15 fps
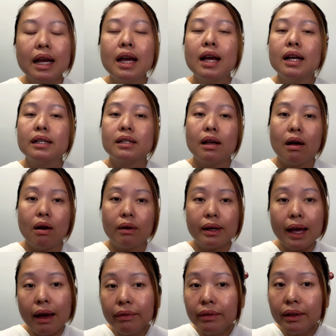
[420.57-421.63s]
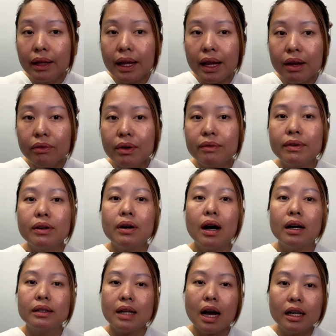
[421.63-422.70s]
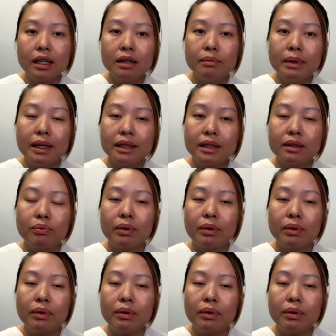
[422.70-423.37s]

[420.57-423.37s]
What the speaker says: So carefully review all documents